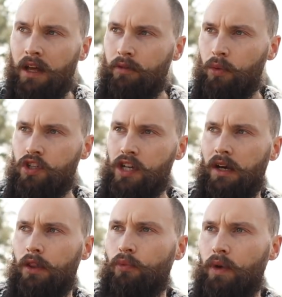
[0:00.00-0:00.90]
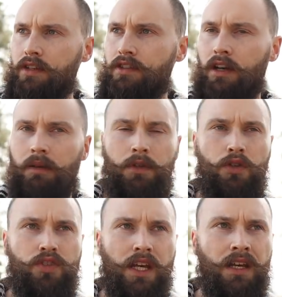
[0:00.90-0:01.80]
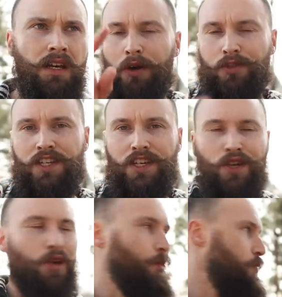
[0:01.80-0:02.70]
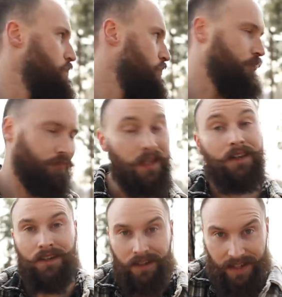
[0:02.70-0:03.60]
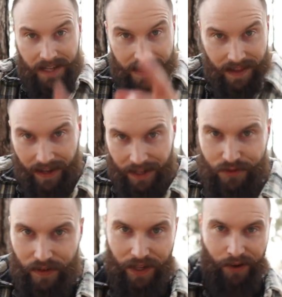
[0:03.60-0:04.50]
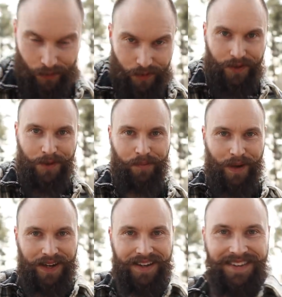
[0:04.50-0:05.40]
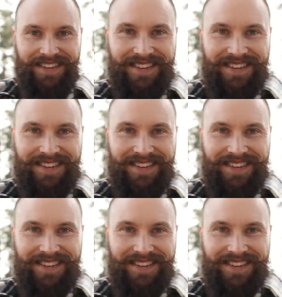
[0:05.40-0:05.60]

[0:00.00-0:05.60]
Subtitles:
If you want to check out the razor that I'm using, I'll see you in that next video. Goodbye.